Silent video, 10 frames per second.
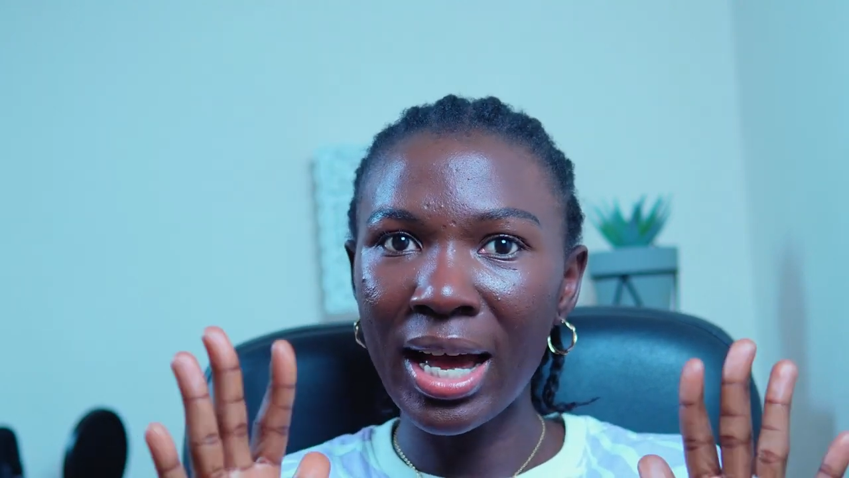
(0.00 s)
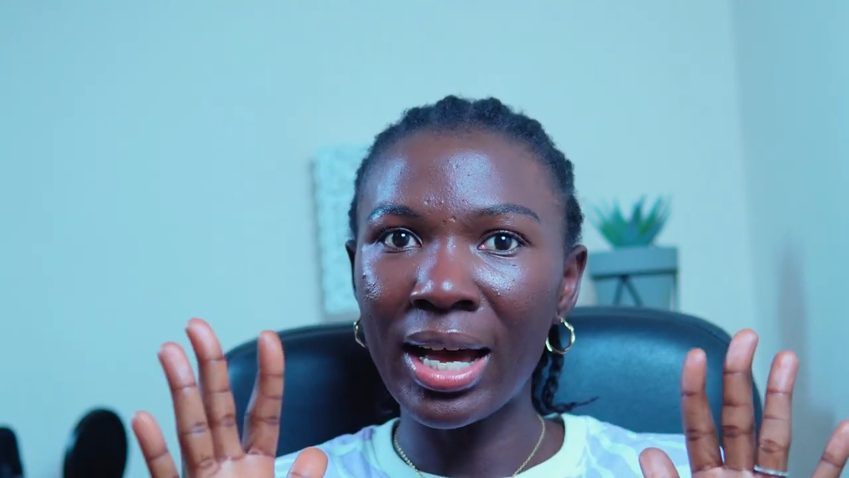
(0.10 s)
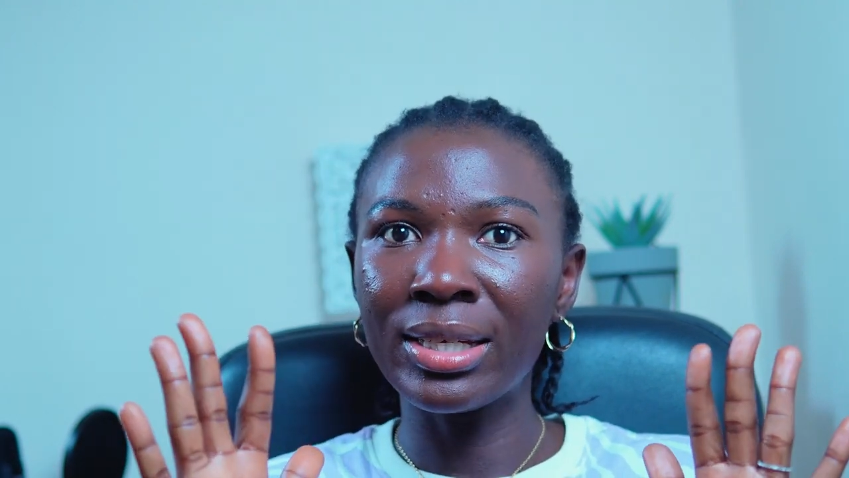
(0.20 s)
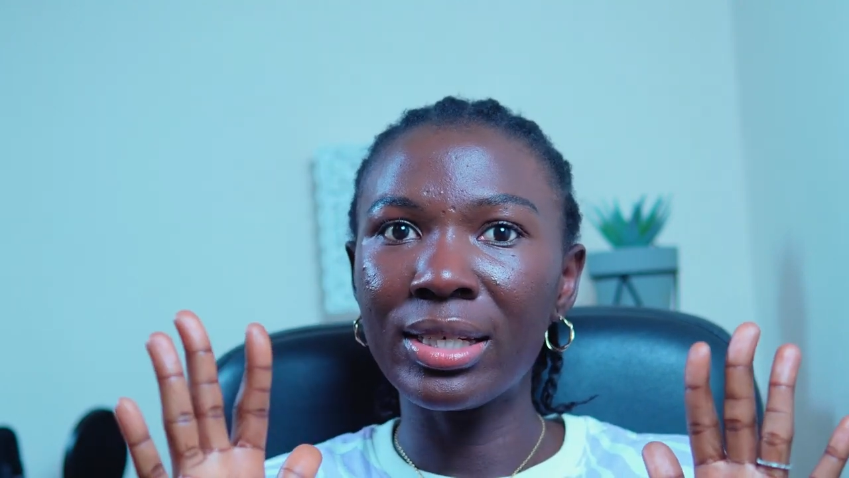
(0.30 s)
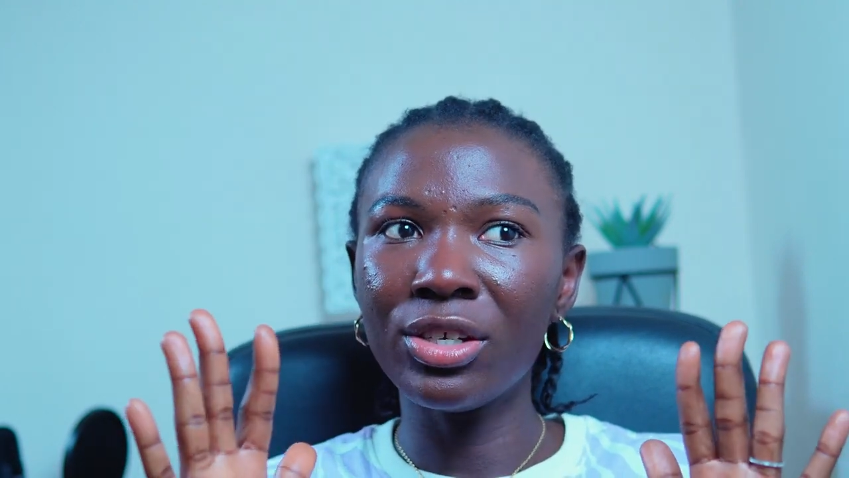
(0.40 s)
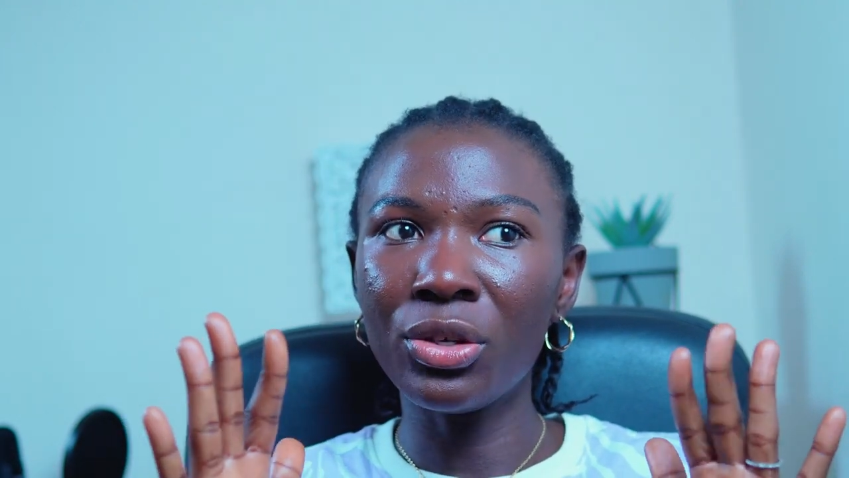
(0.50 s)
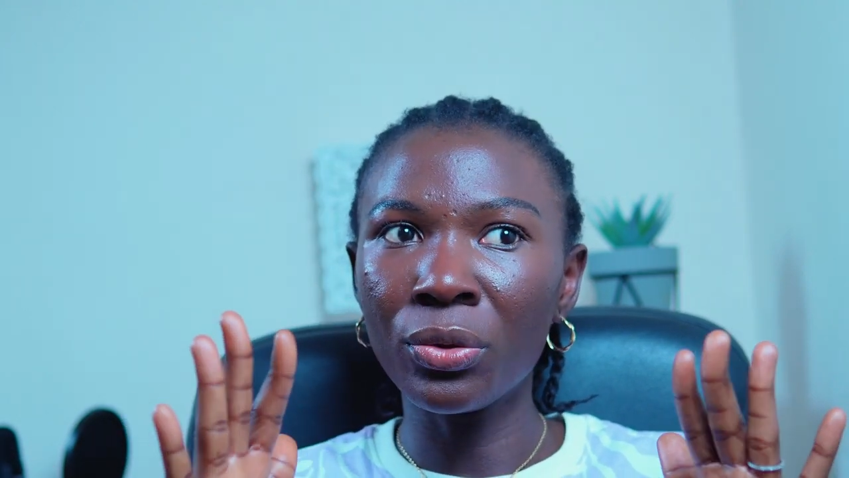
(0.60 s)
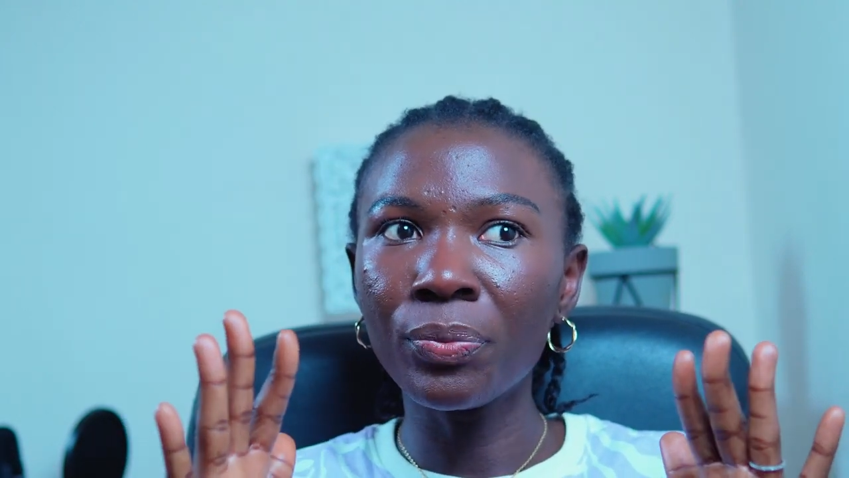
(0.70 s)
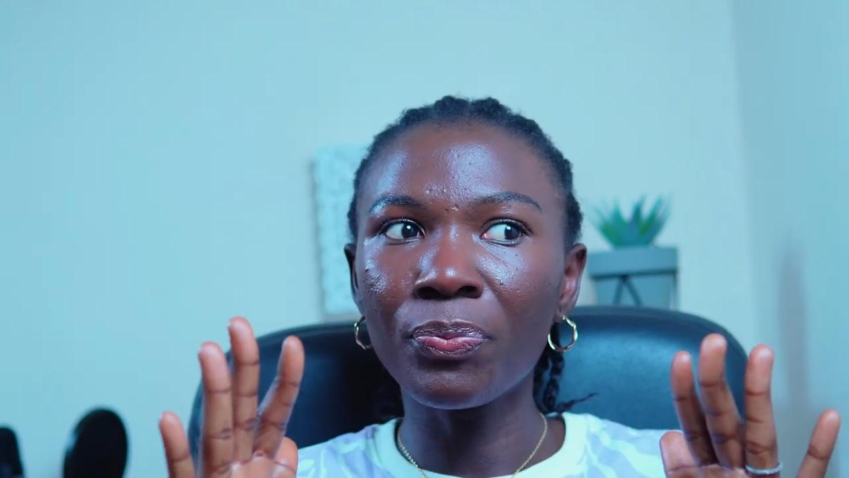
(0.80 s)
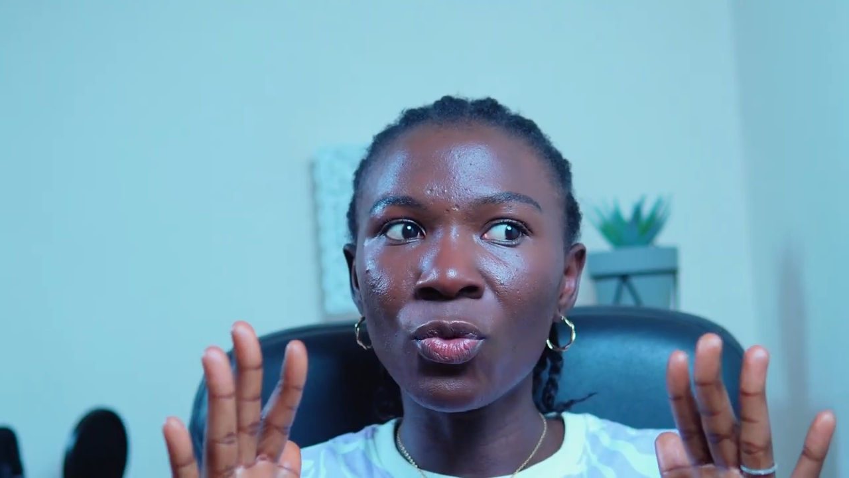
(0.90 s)
and you
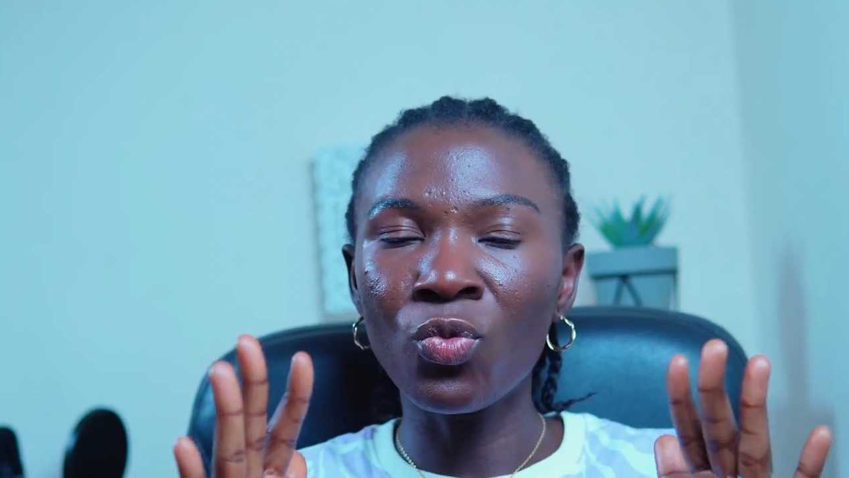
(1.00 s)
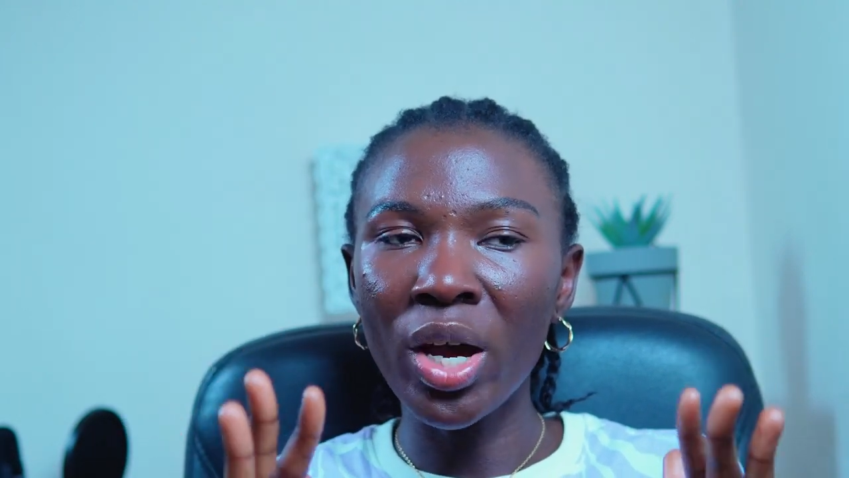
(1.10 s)
know,